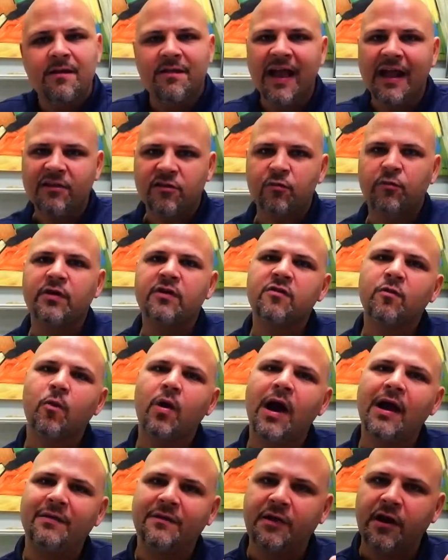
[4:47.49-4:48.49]
That's the reason
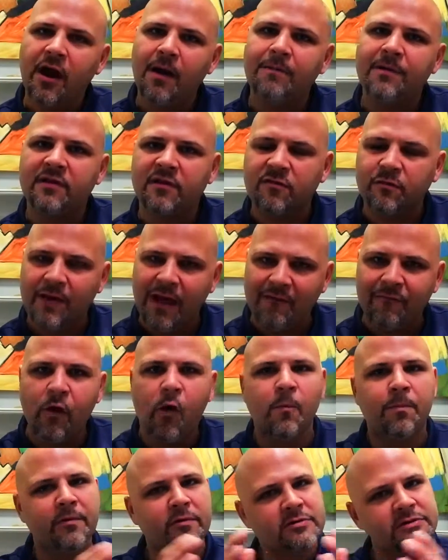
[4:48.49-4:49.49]
why in the car business we have
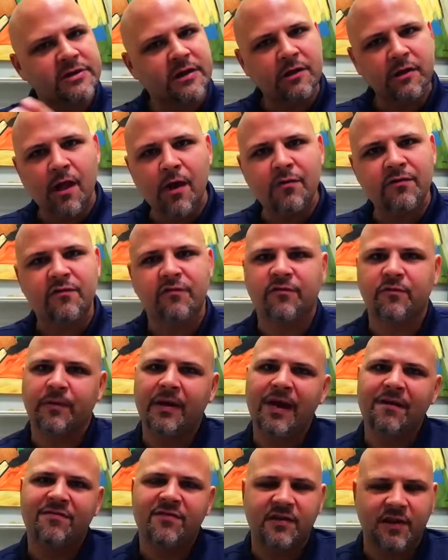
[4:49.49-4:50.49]
openers and closers.
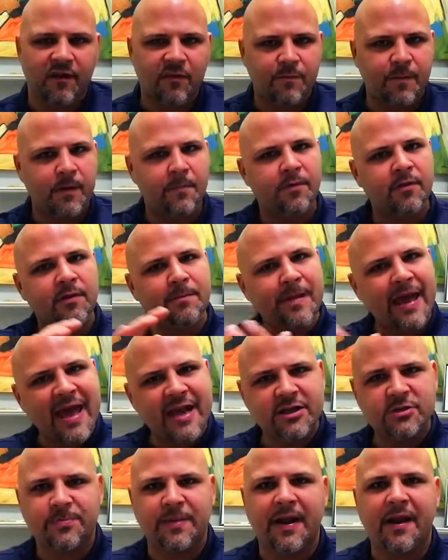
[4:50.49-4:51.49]
We have salespeople and
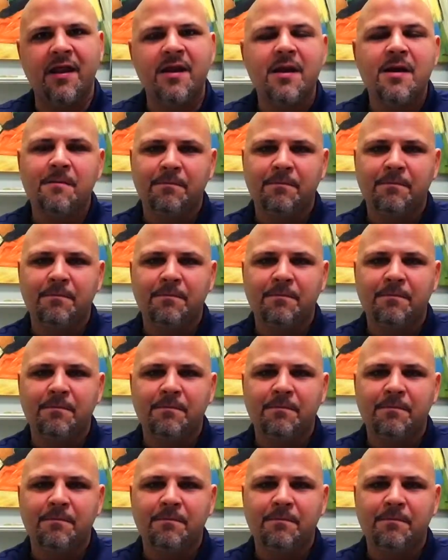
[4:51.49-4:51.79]
management.